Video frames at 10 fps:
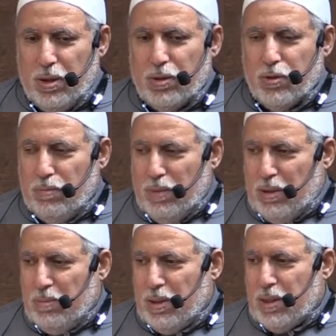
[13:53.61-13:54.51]
in
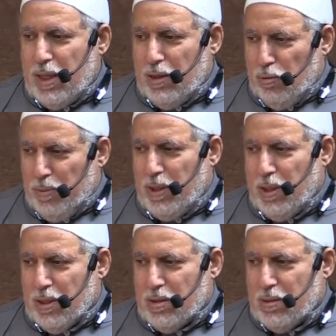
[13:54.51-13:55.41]
commitment and
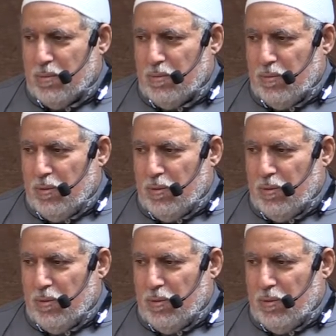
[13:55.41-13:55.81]
obedience.